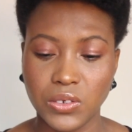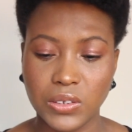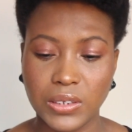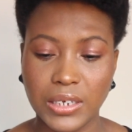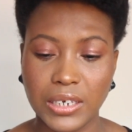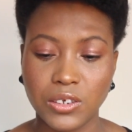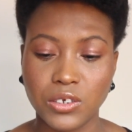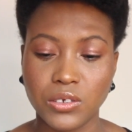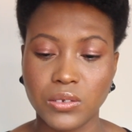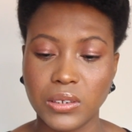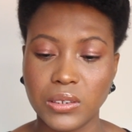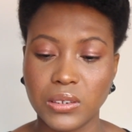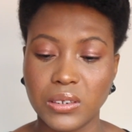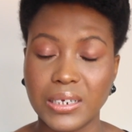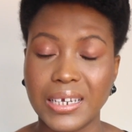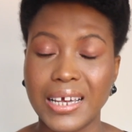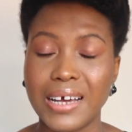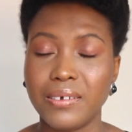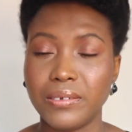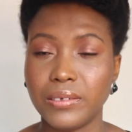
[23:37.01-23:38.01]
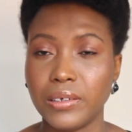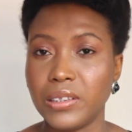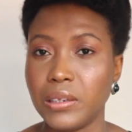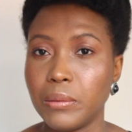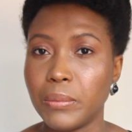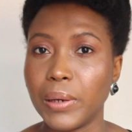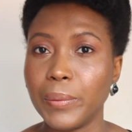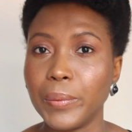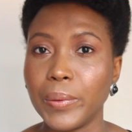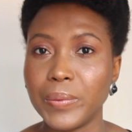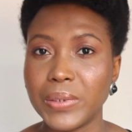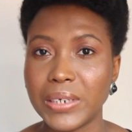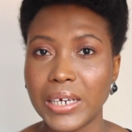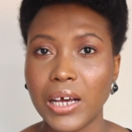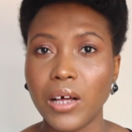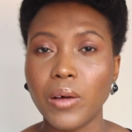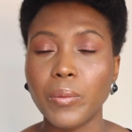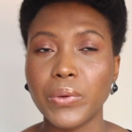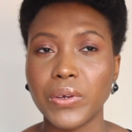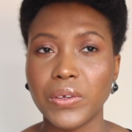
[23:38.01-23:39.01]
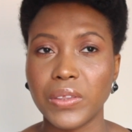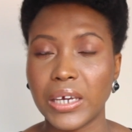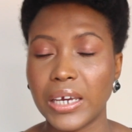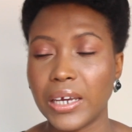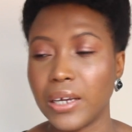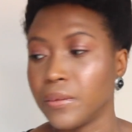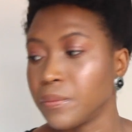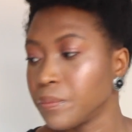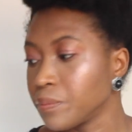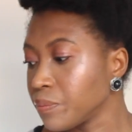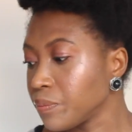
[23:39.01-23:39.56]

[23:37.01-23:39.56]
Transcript: Just head straight to the counter and they might be able to help you there.